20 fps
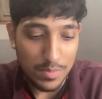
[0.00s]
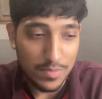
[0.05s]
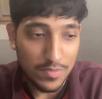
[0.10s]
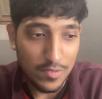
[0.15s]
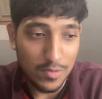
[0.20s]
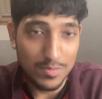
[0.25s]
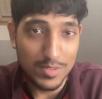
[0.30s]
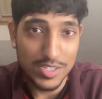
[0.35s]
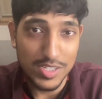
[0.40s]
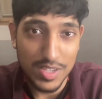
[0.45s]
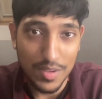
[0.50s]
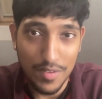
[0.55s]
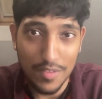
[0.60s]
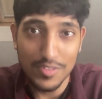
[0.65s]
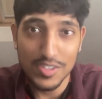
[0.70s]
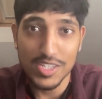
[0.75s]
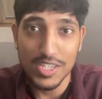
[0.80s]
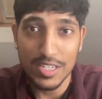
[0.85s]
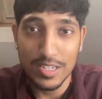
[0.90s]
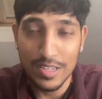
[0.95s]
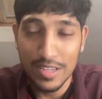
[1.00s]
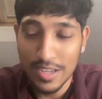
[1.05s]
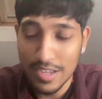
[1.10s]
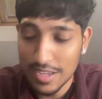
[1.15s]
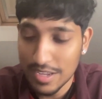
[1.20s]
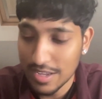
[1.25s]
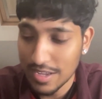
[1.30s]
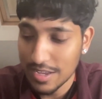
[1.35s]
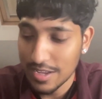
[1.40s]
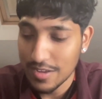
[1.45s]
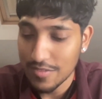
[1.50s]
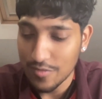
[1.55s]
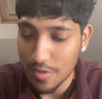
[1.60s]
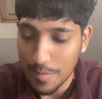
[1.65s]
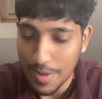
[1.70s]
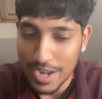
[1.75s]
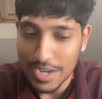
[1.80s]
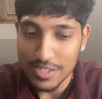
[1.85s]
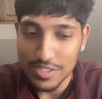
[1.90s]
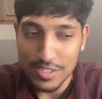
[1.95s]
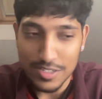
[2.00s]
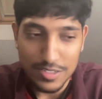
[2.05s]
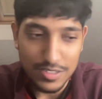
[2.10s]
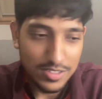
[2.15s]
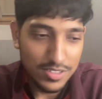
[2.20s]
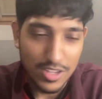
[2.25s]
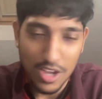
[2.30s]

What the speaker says: performances I've ever seen from Alisson.